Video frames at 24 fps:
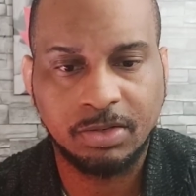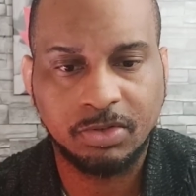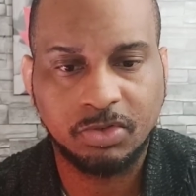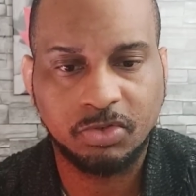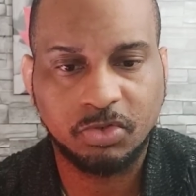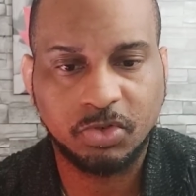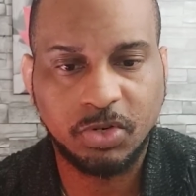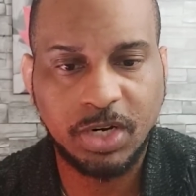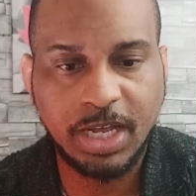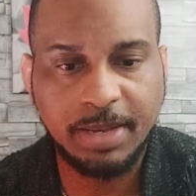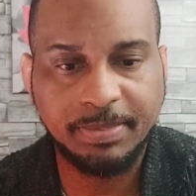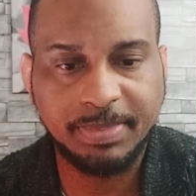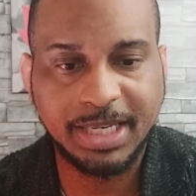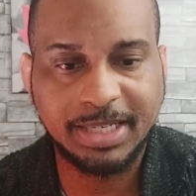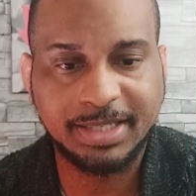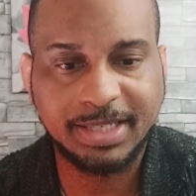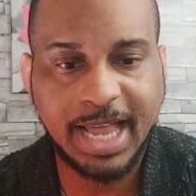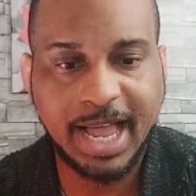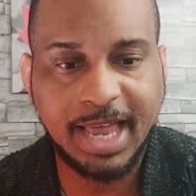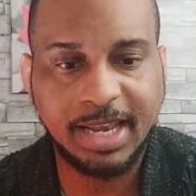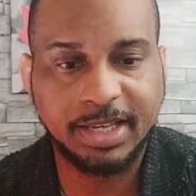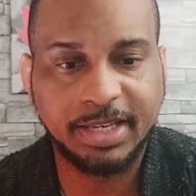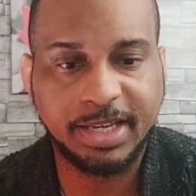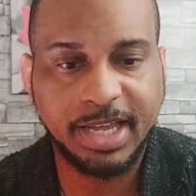trimmed its
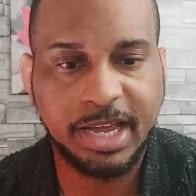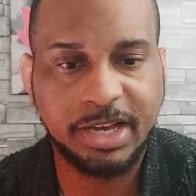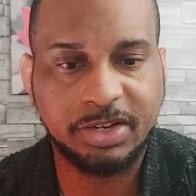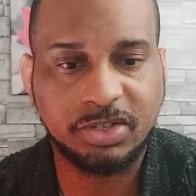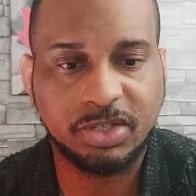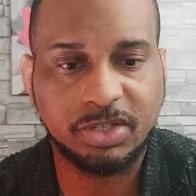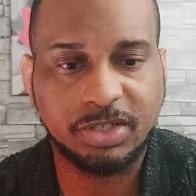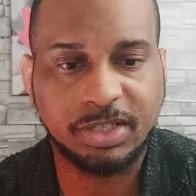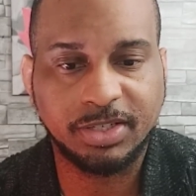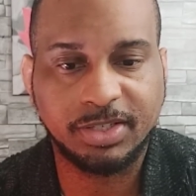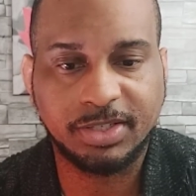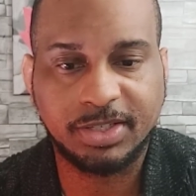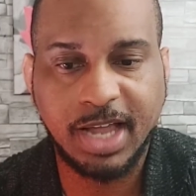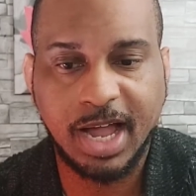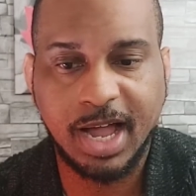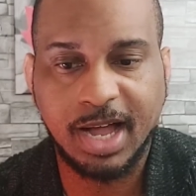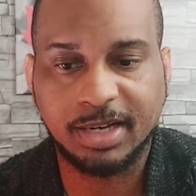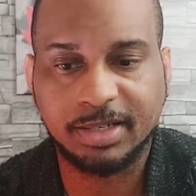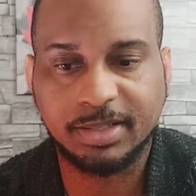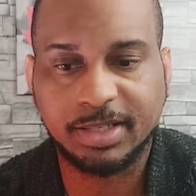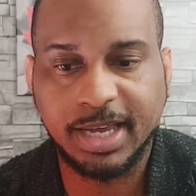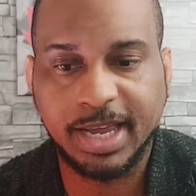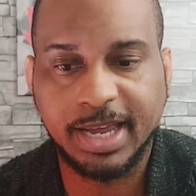allocation to stocks